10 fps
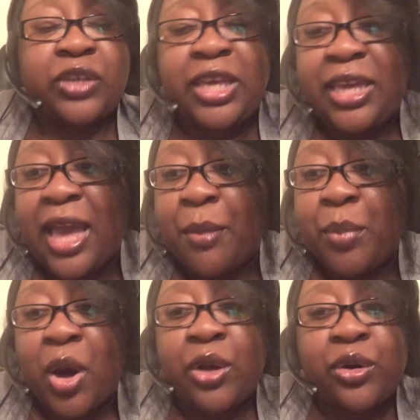he had
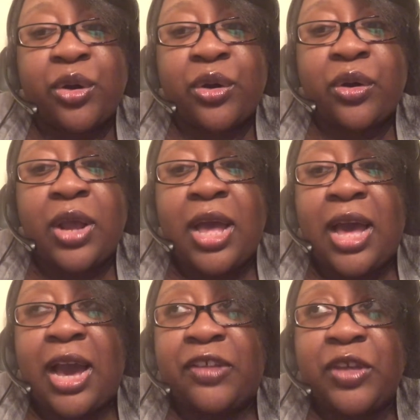bought her,
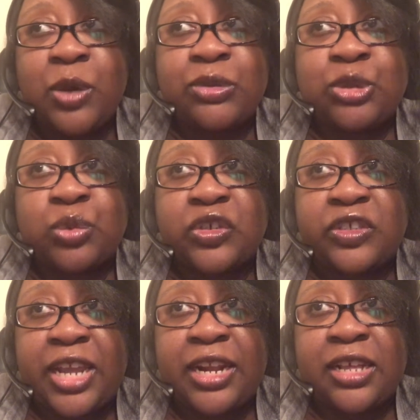I think it was a
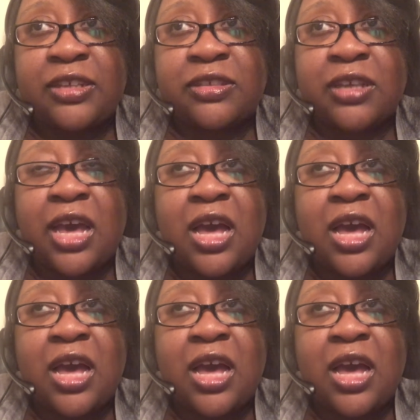Mercedes.